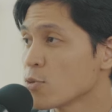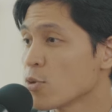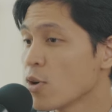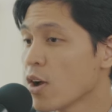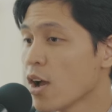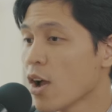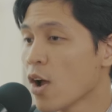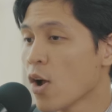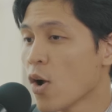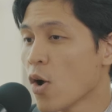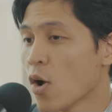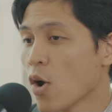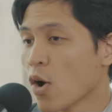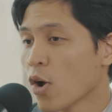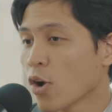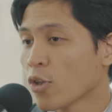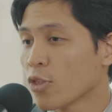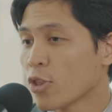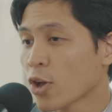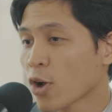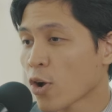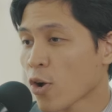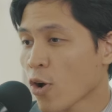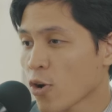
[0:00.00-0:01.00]
to
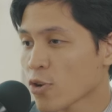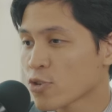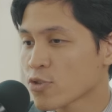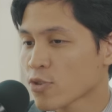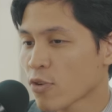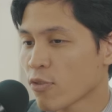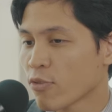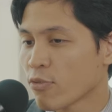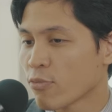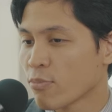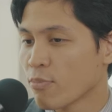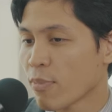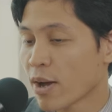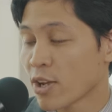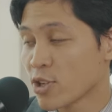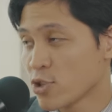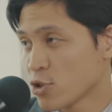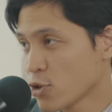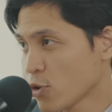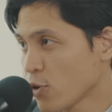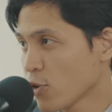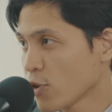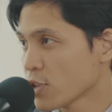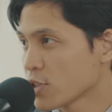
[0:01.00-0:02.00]
the course of my
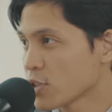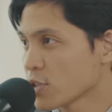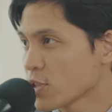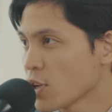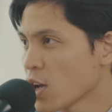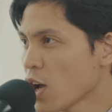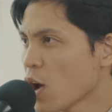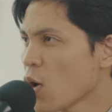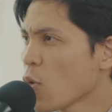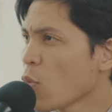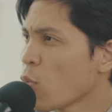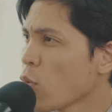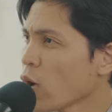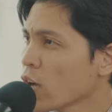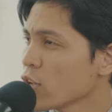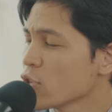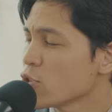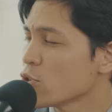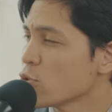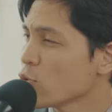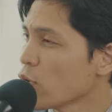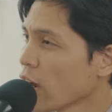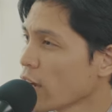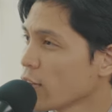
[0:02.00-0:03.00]
choice.
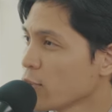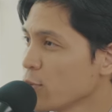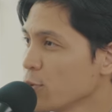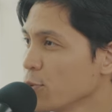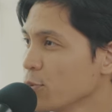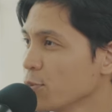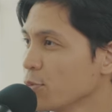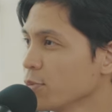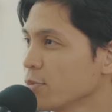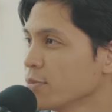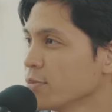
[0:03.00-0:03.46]
What should I do?